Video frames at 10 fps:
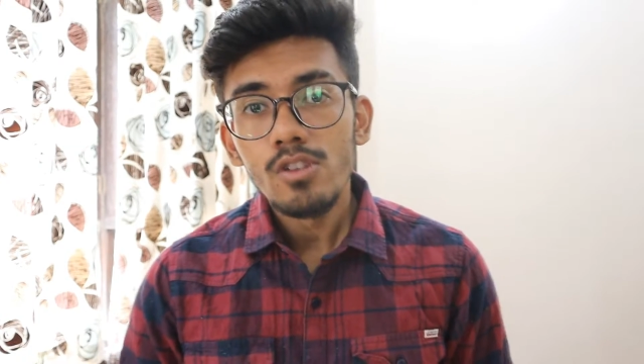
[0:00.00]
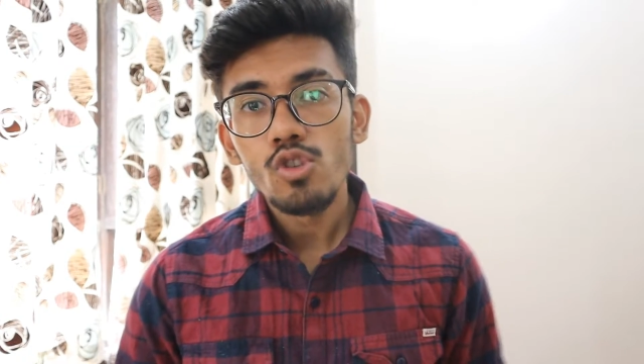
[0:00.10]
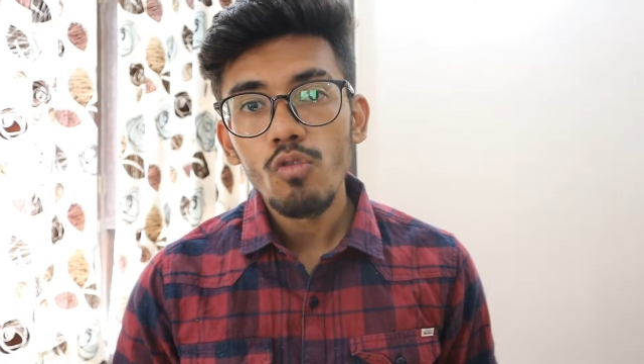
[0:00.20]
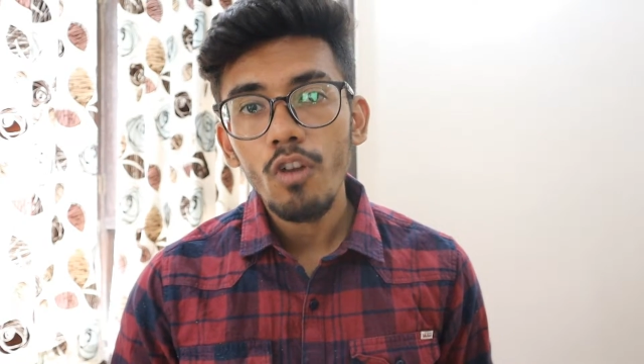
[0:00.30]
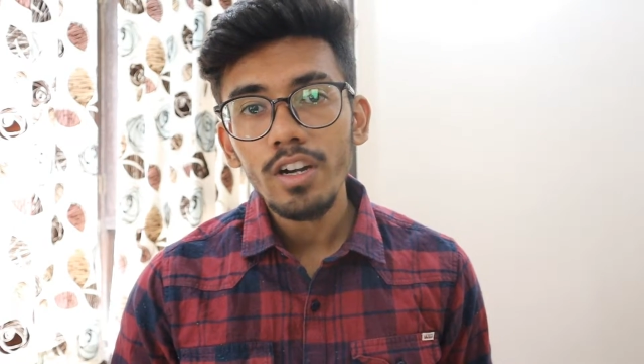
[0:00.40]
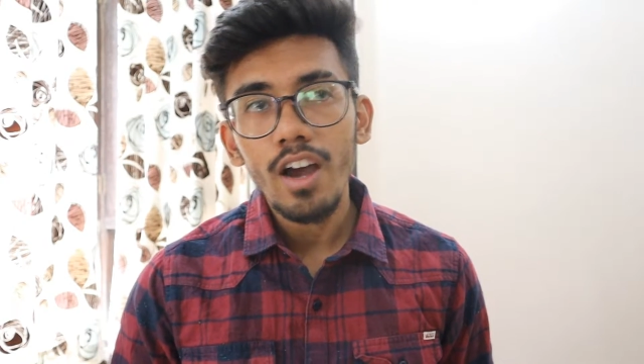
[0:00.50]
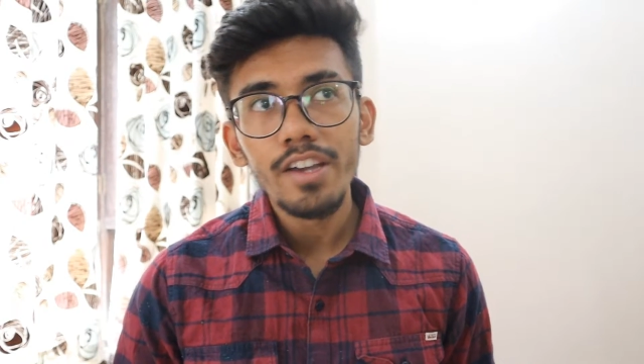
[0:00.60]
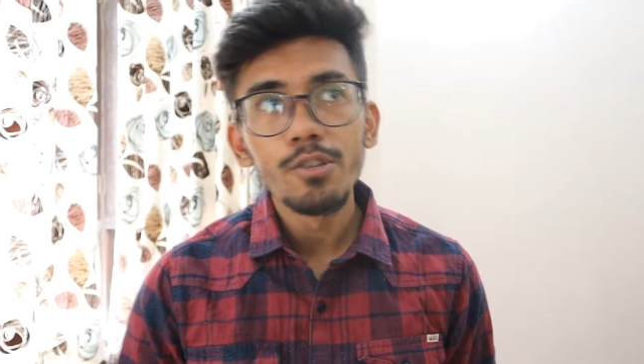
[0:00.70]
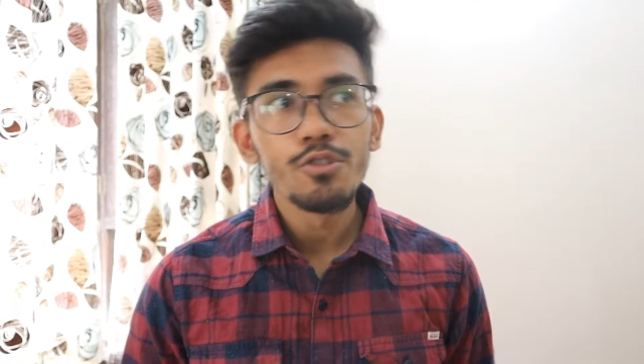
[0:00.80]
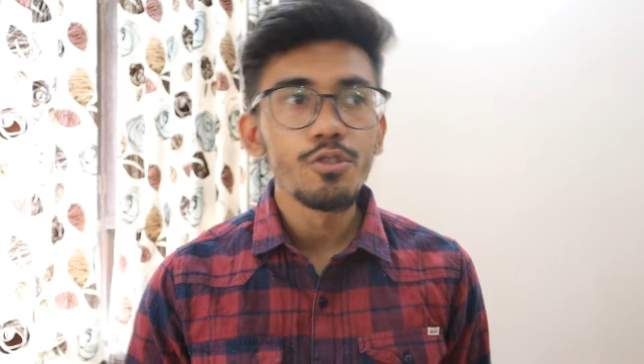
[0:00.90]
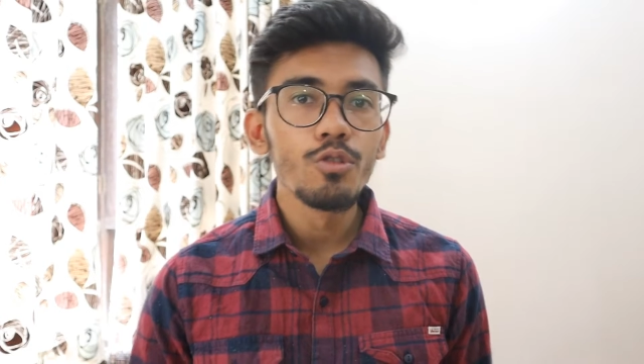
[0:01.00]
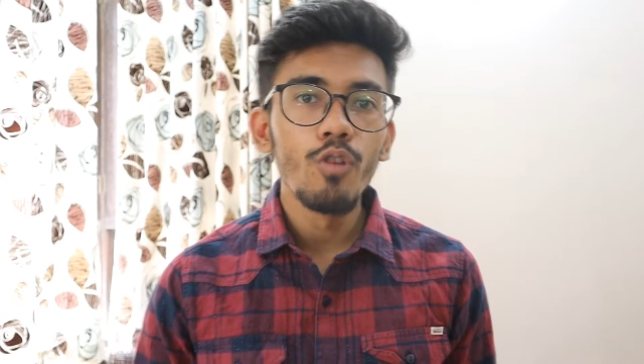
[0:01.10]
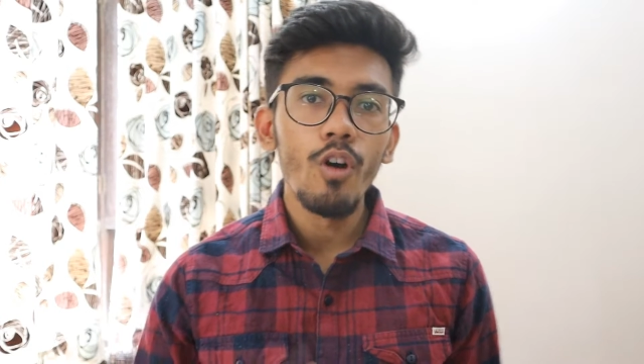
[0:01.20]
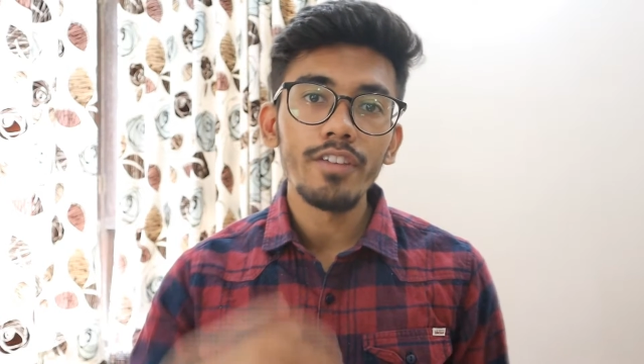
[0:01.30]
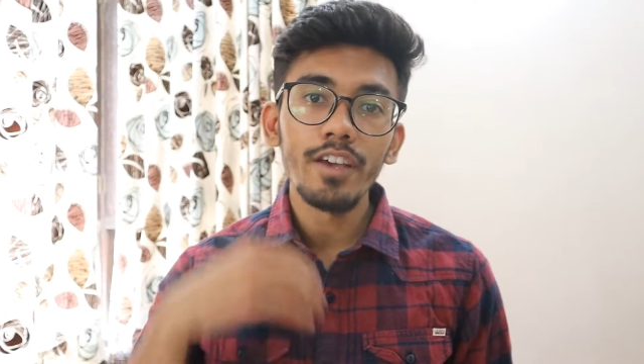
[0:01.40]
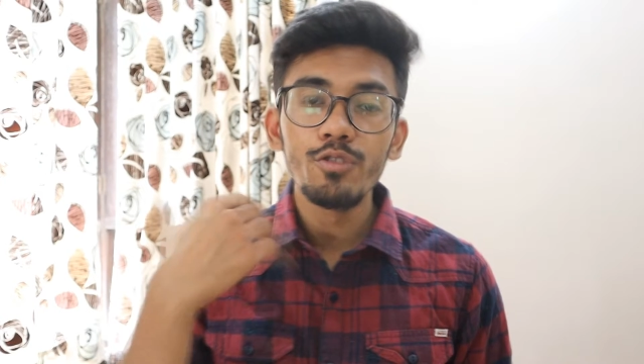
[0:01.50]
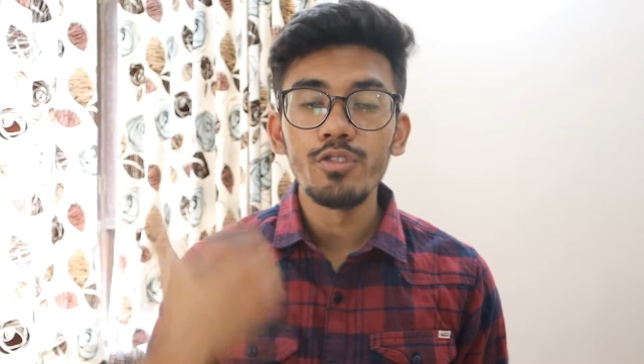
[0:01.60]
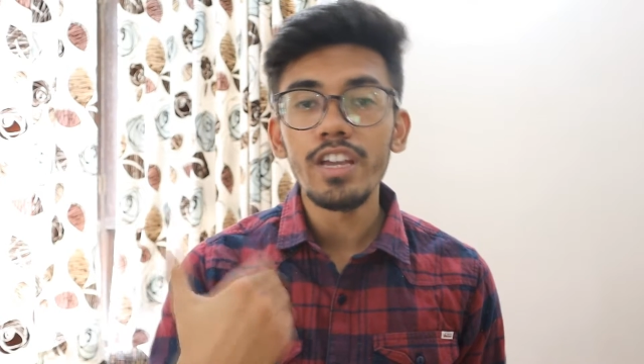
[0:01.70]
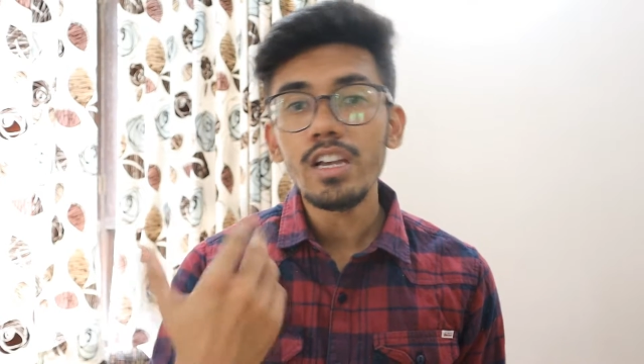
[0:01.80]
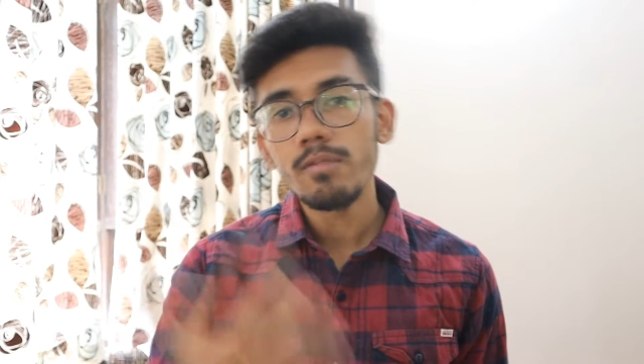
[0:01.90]
So what I used to do was, I used
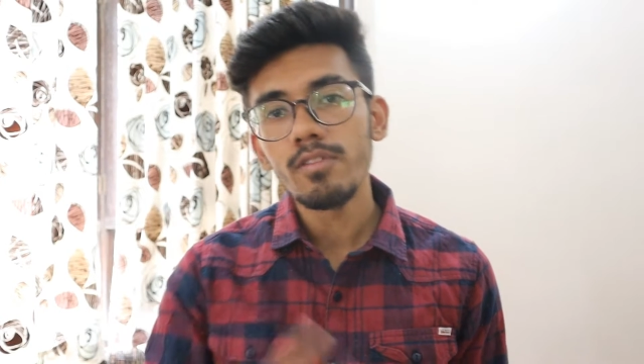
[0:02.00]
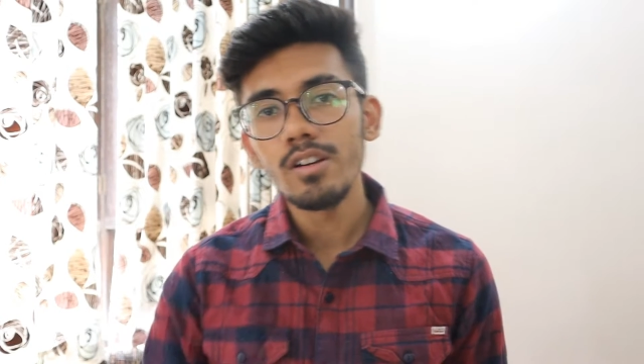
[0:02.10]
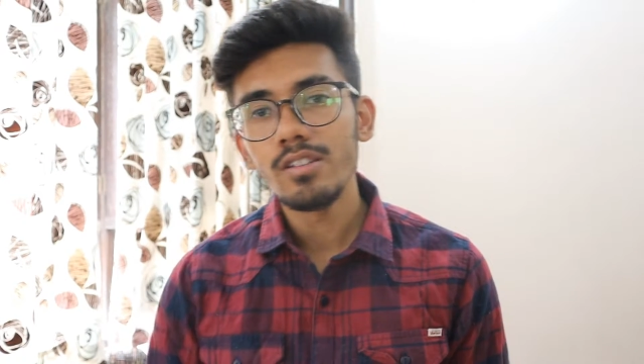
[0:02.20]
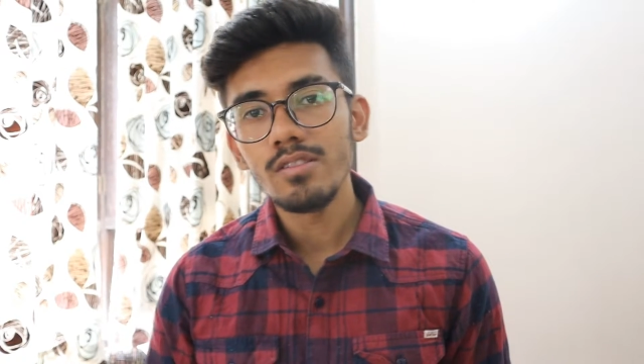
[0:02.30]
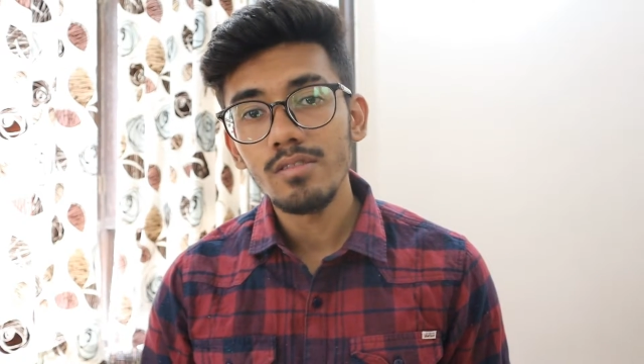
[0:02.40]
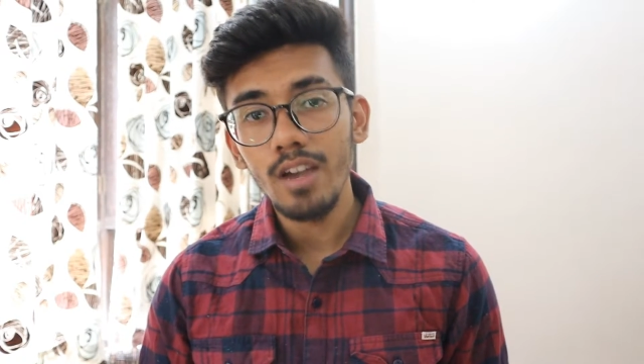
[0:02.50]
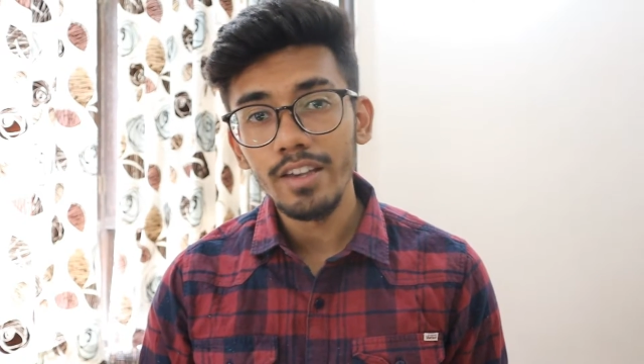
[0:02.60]
to take up words,